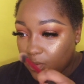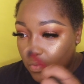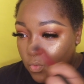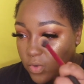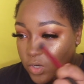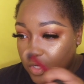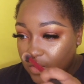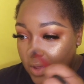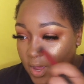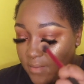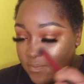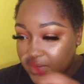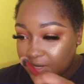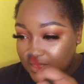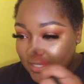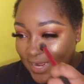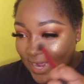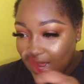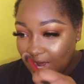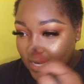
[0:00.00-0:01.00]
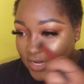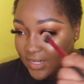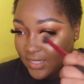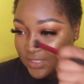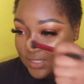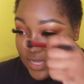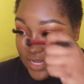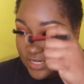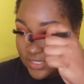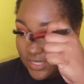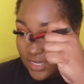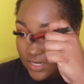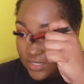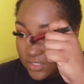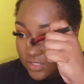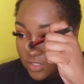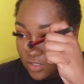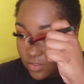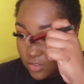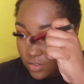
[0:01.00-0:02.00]
when you have metallics, it
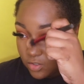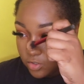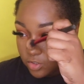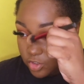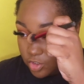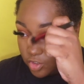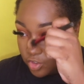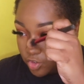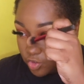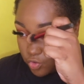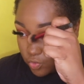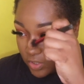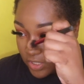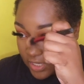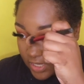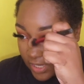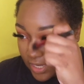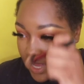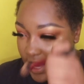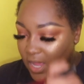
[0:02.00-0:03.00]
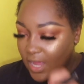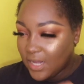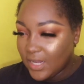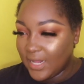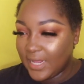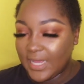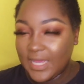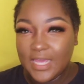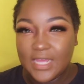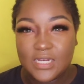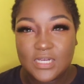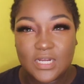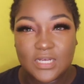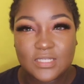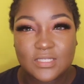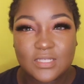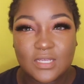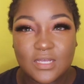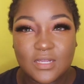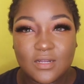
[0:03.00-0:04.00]
tends to look streaky. Like it
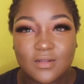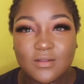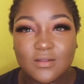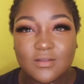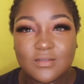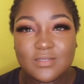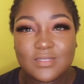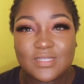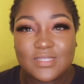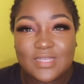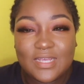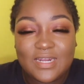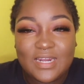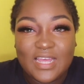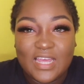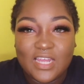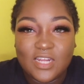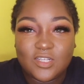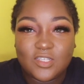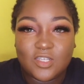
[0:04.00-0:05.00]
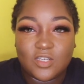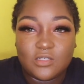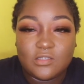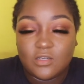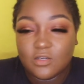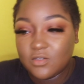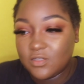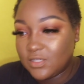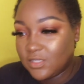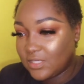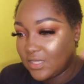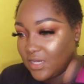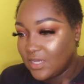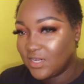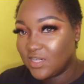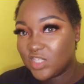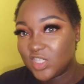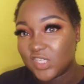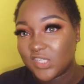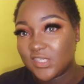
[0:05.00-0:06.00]
doesn't sit into your
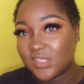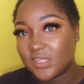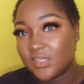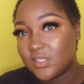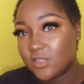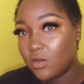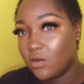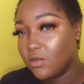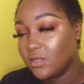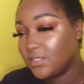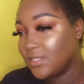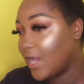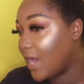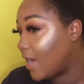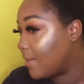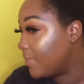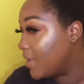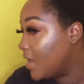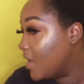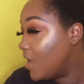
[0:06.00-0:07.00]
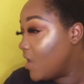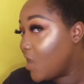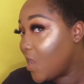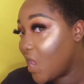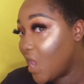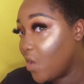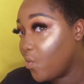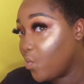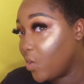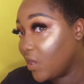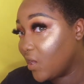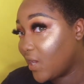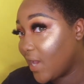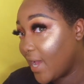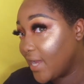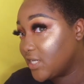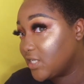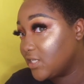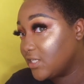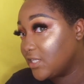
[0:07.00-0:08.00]
skin, it just sits on top. And when it
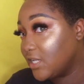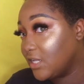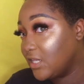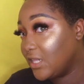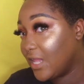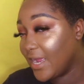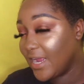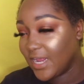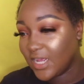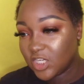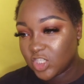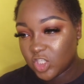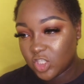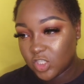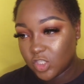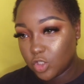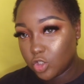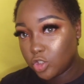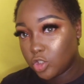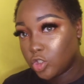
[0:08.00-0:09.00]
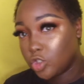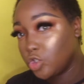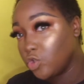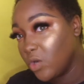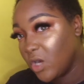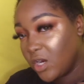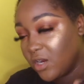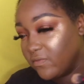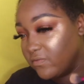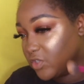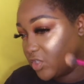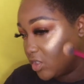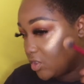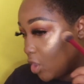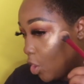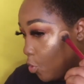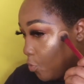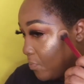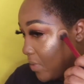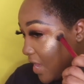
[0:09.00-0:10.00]
catches the light, it's just a streak of
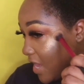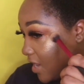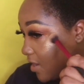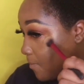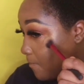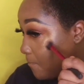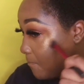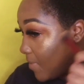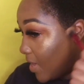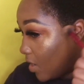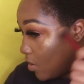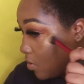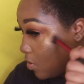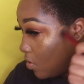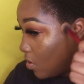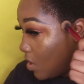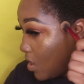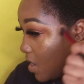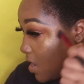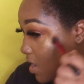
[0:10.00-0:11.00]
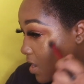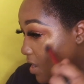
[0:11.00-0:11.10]
just opaque metal.